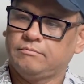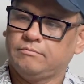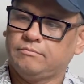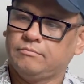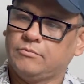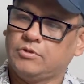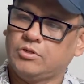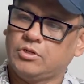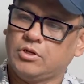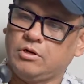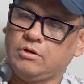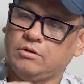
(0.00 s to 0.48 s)

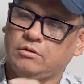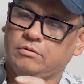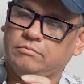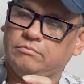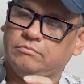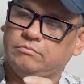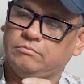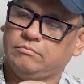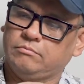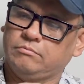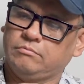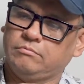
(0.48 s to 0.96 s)
So
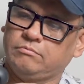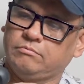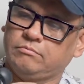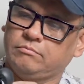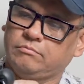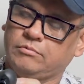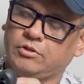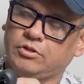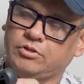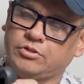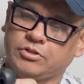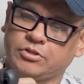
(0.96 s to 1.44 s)

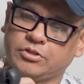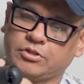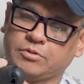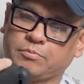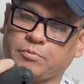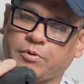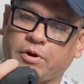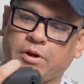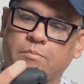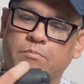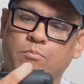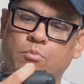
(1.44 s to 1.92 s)
there's a
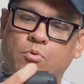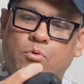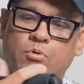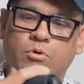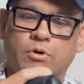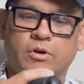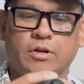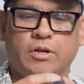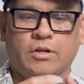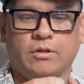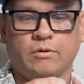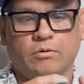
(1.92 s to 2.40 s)

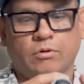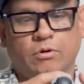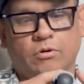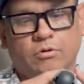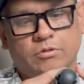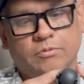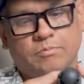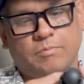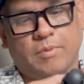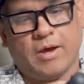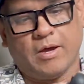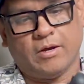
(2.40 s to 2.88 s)
springboard that
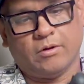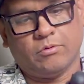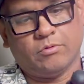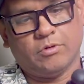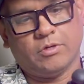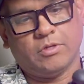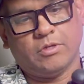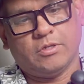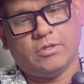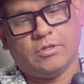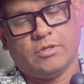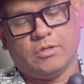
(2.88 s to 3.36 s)
goes
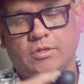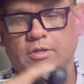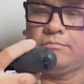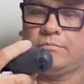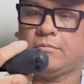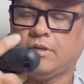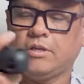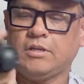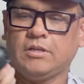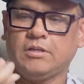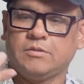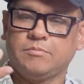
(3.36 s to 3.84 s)
backwards,
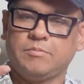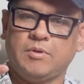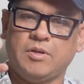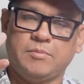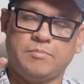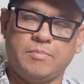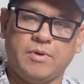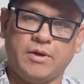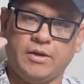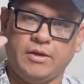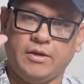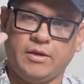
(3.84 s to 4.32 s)
and it's made
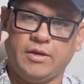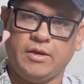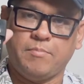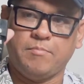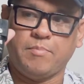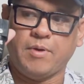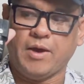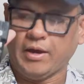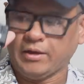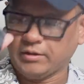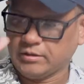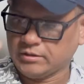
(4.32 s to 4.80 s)
by
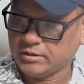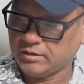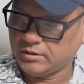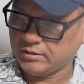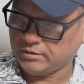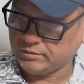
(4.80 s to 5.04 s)
Impact.